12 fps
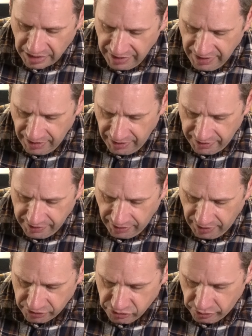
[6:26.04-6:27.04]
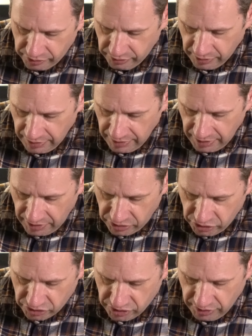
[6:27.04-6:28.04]
and sort of
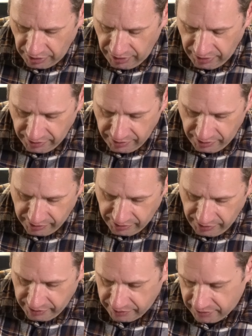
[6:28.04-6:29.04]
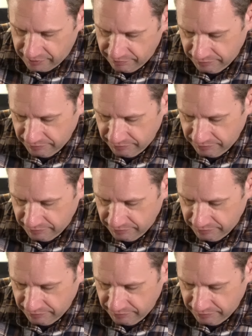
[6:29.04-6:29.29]
just cut it